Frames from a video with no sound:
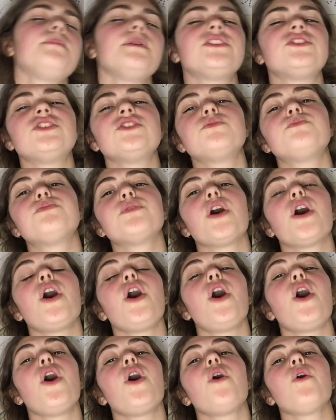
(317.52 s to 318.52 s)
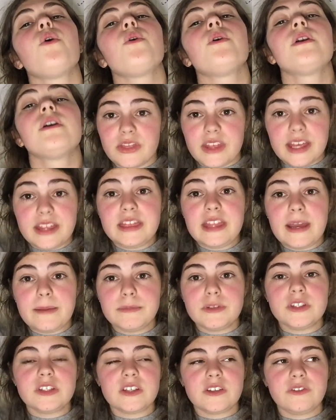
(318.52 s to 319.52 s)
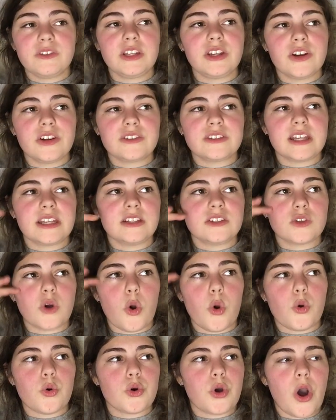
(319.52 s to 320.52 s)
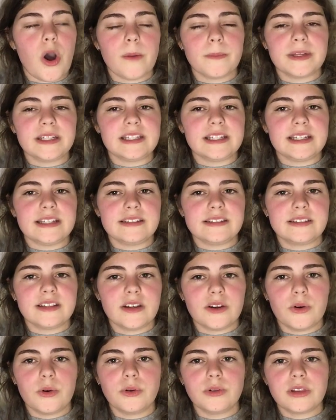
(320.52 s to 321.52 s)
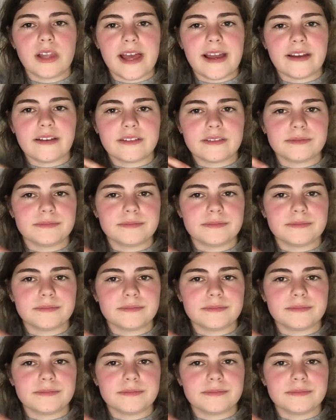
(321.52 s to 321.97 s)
bitches, bro. In their music videos, that is all common, is they're all like,